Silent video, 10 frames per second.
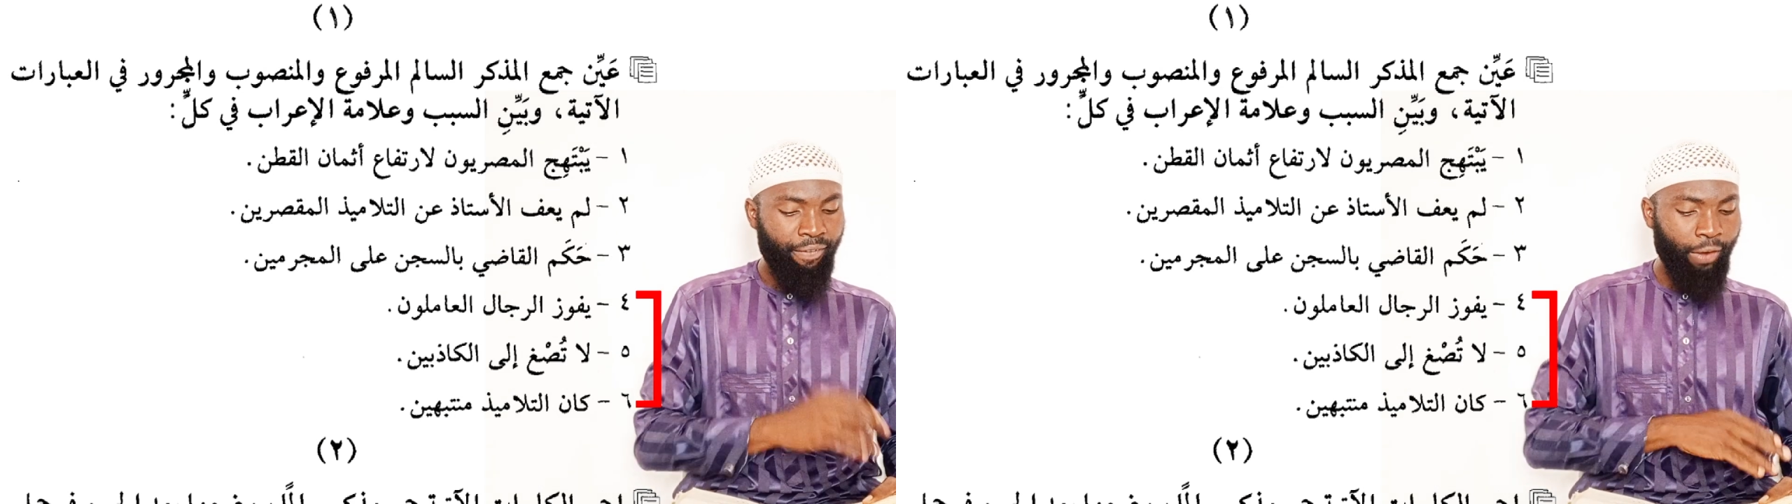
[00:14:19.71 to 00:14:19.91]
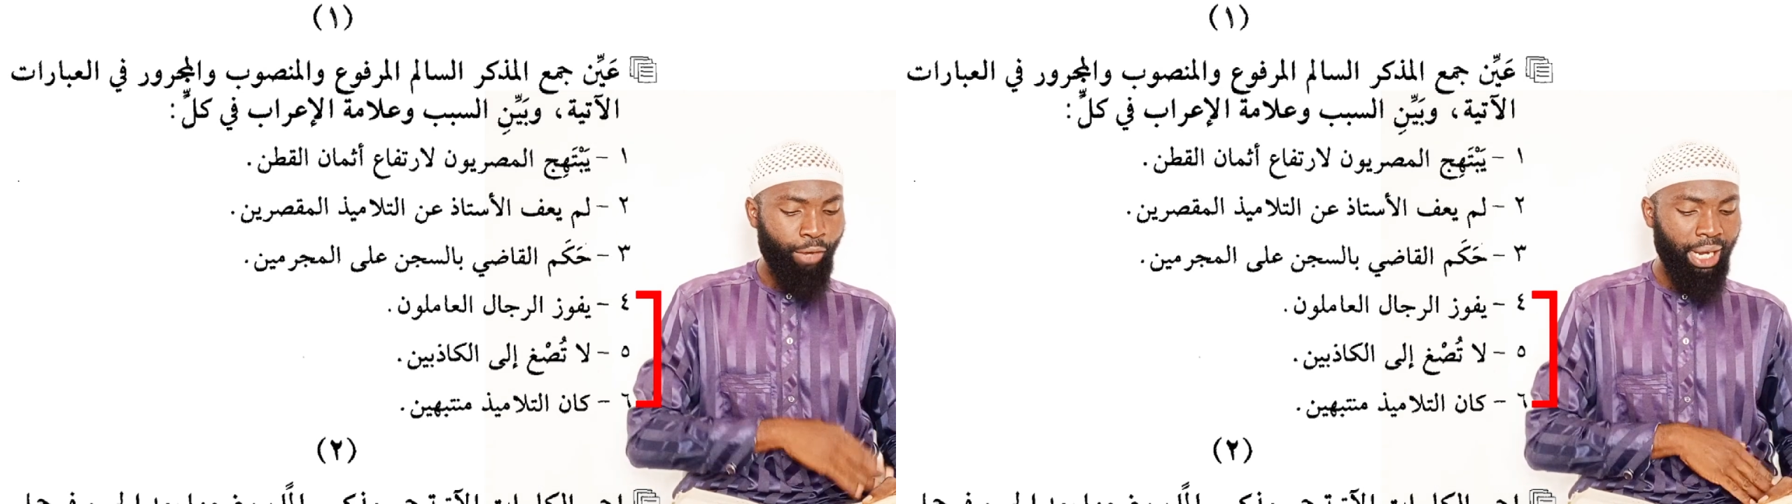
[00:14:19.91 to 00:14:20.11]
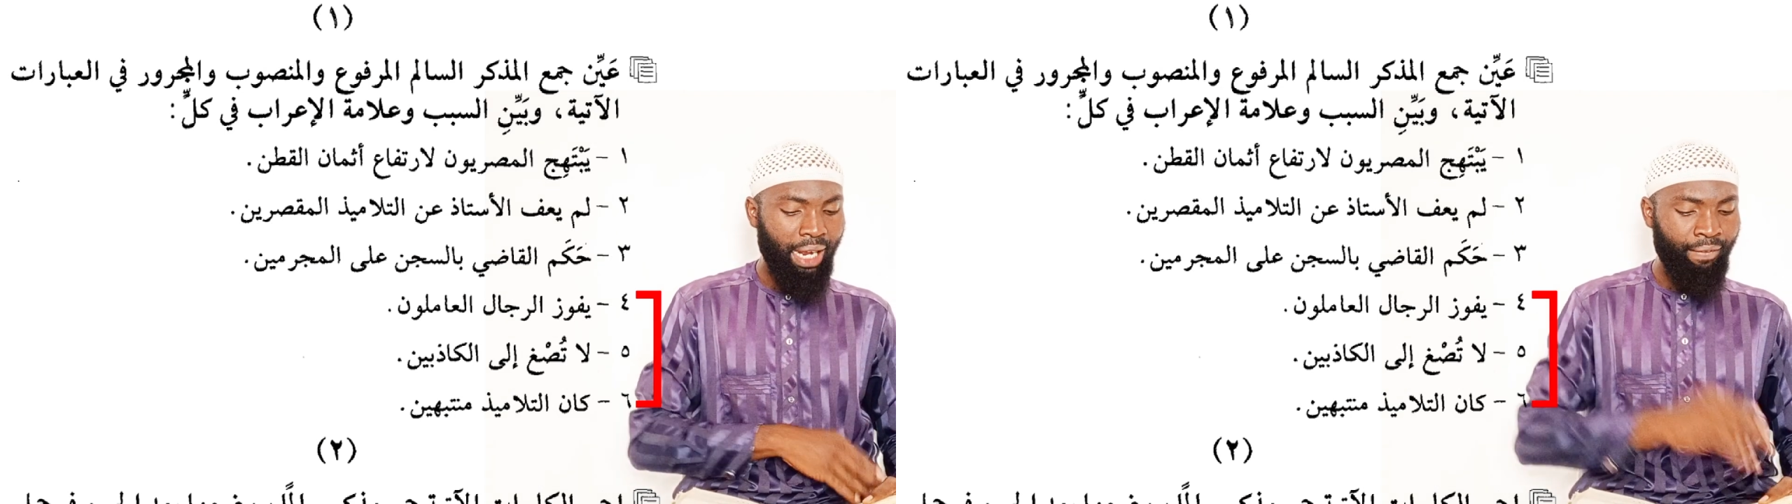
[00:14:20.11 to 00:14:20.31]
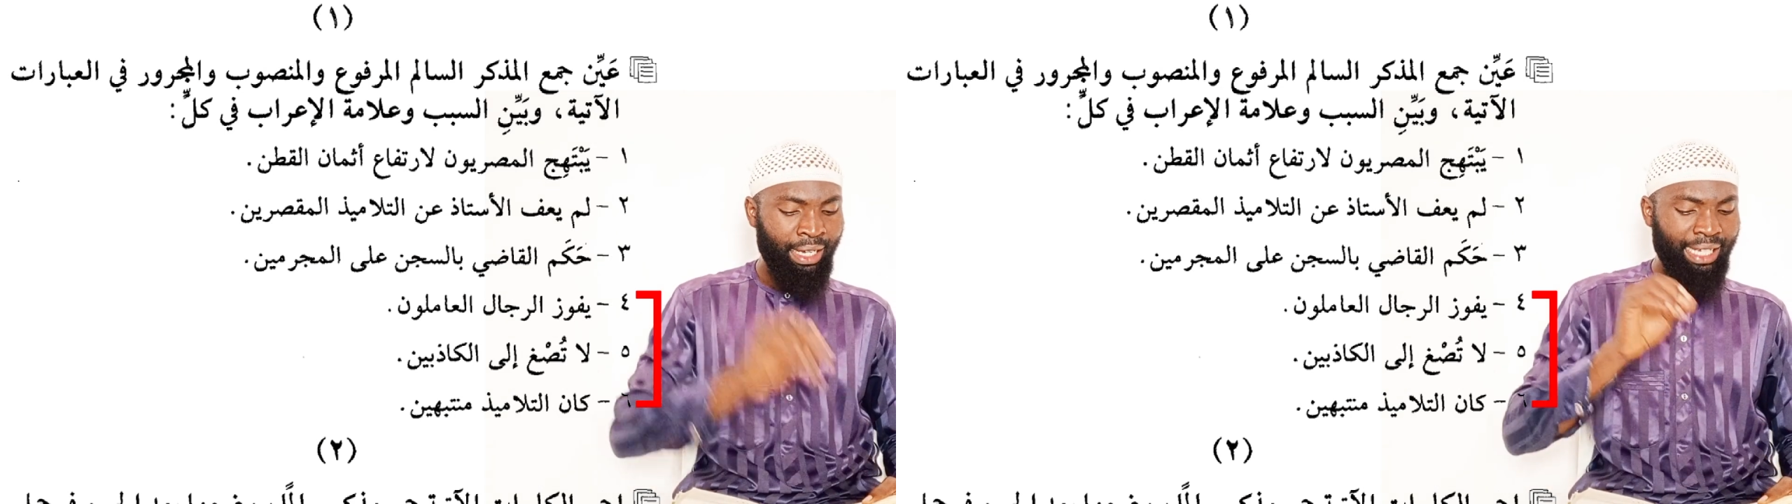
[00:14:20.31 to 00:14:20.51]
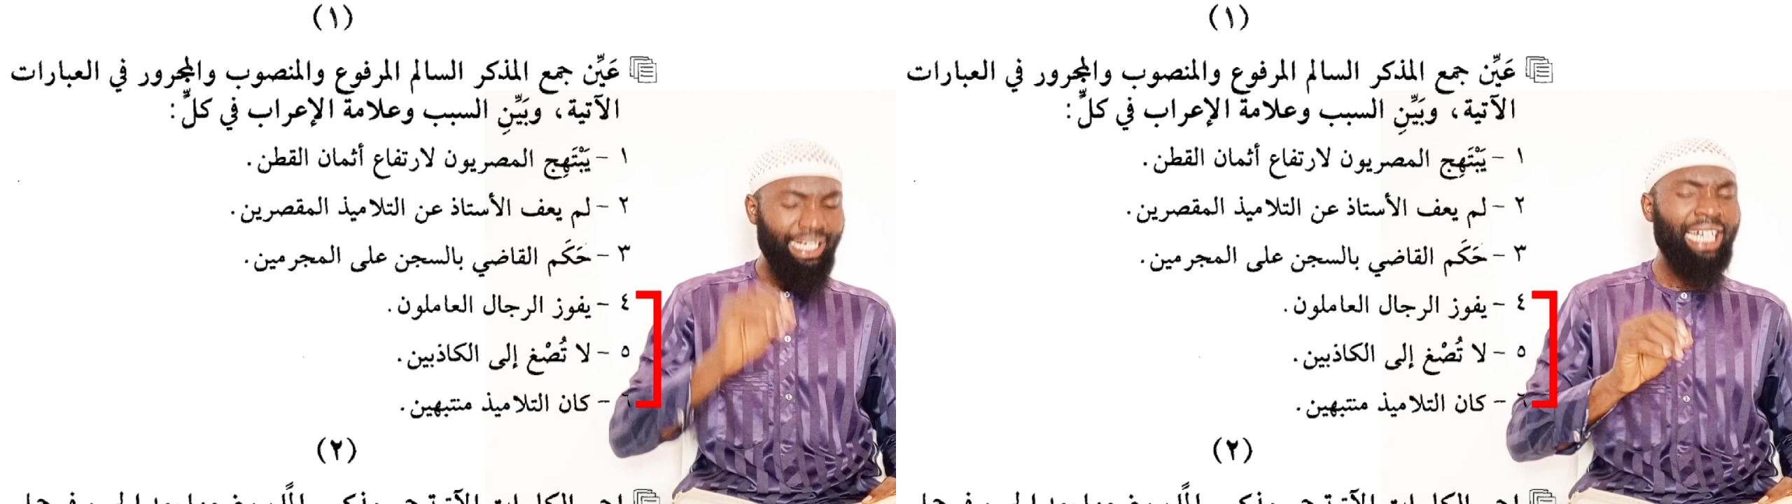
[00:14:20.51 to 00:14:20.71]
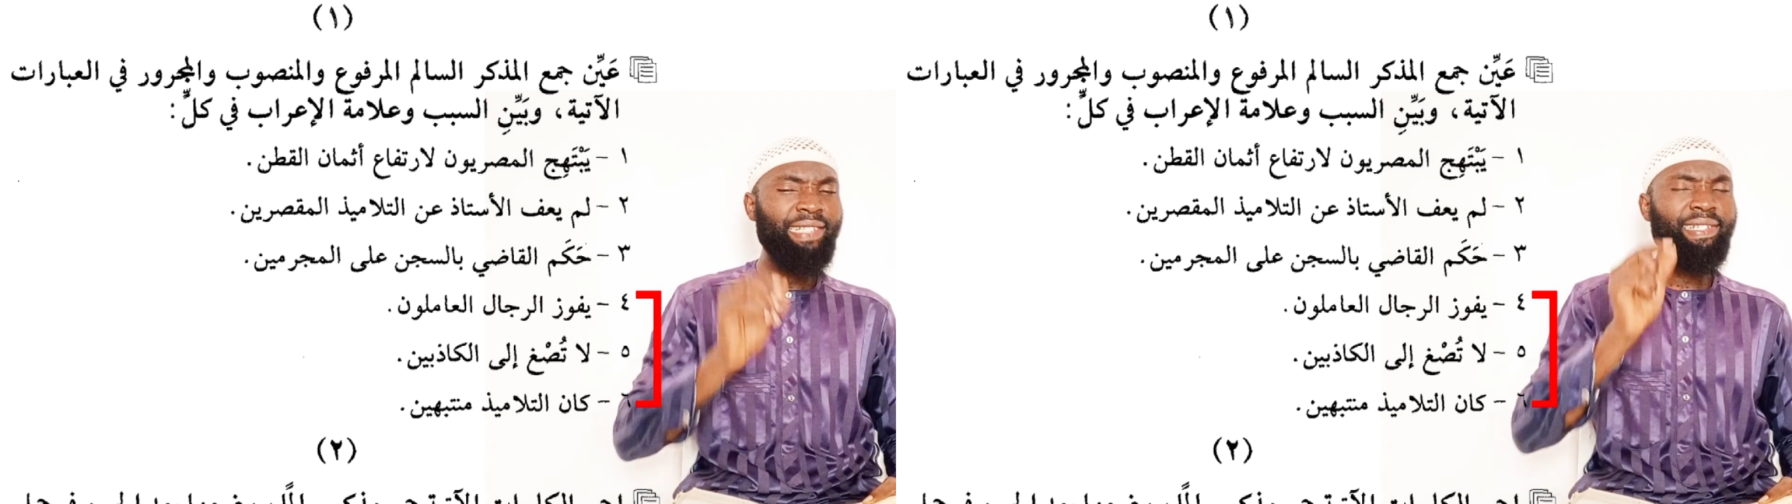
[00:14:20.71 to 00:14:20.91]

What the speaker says: five, we have la